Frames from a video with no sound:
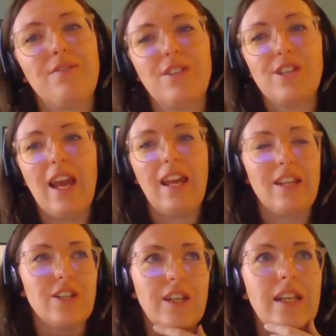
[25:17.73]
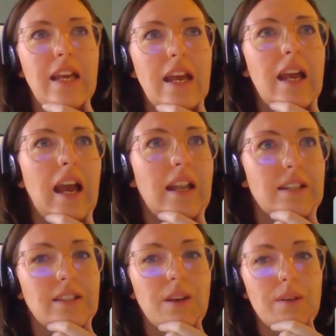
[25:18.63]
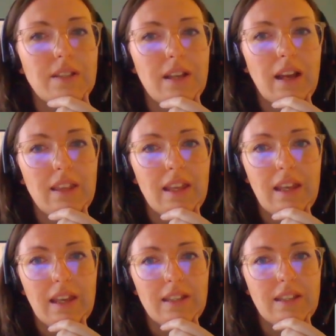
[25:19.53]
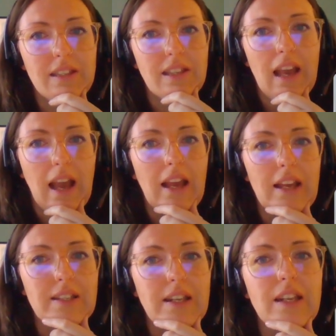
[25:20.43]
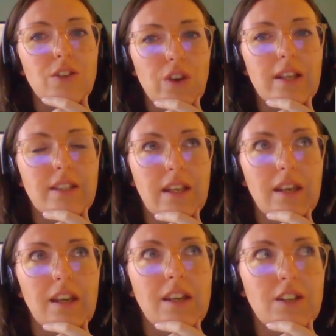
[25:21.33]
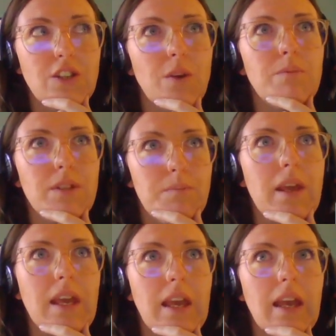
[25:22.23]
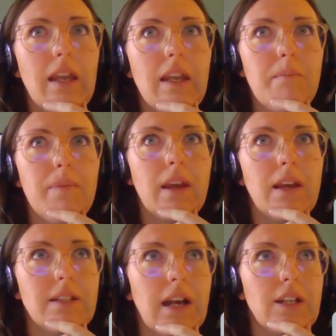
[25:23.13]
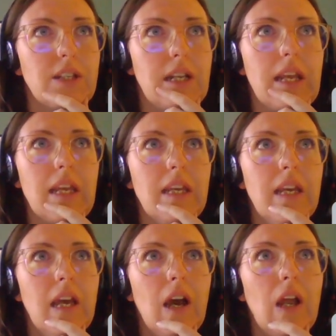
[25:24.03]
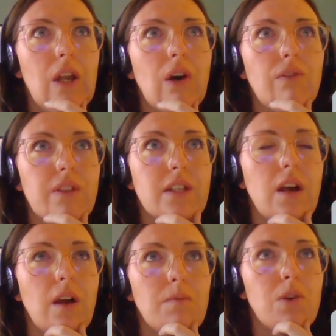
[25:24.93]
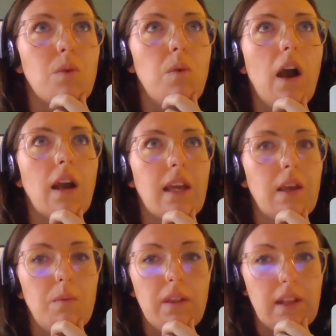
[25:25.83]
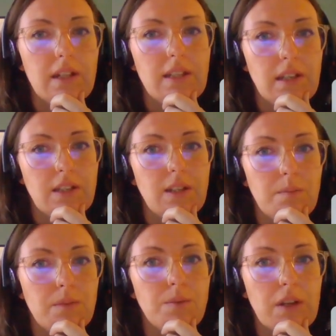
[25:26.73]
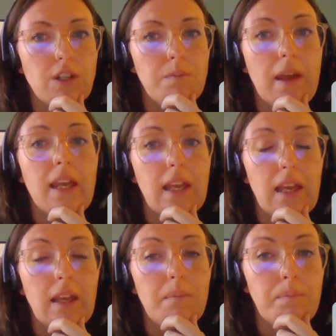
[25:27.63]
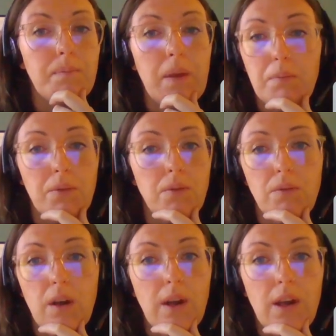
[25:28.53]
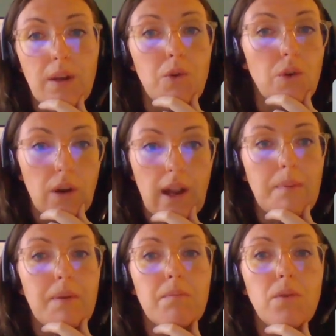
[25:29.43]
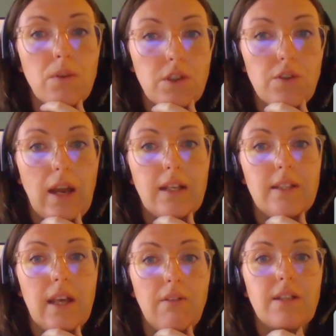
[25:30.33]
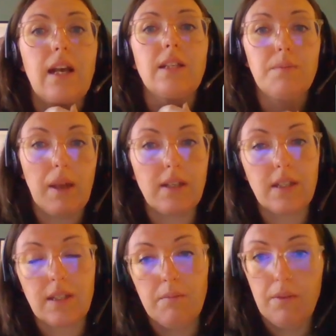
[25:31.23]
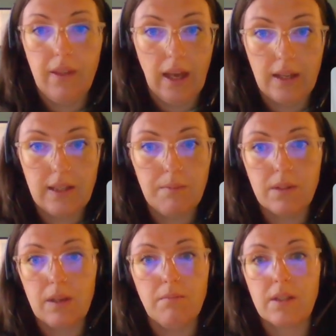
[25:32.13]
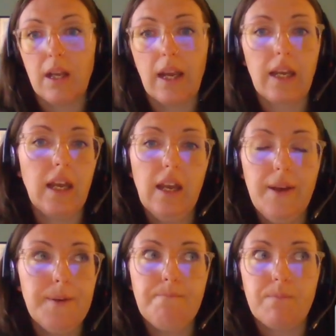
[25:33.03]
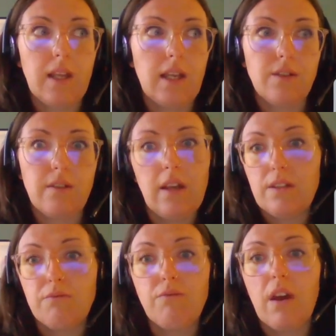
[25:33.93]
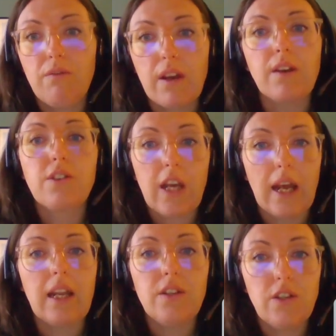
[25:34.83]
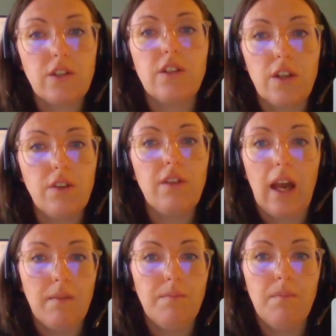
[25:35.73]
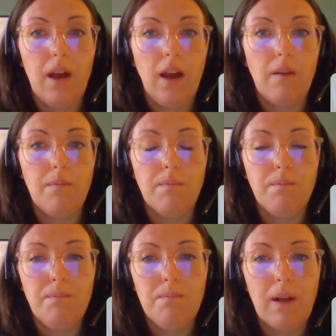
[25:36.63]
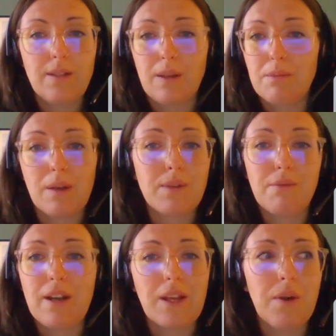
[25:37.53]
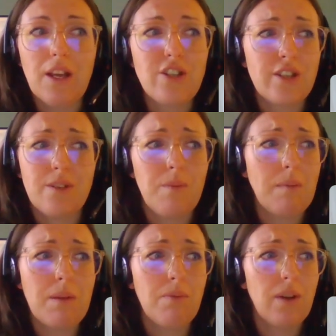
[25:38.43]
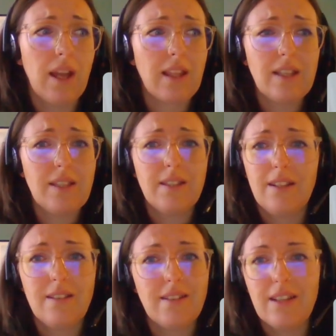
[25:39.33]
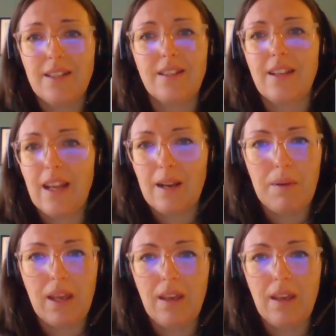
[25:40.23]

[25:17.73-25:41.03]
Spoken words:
stuff to change. And so it's an interesting job to be in, because actually a lot of the time you're working within systems which are making people more unhappy, more stressed. They're exacerbating some of their symptoms. Like, it's a real challenge to do that, and sometimes I really question when people are like, this isn't going to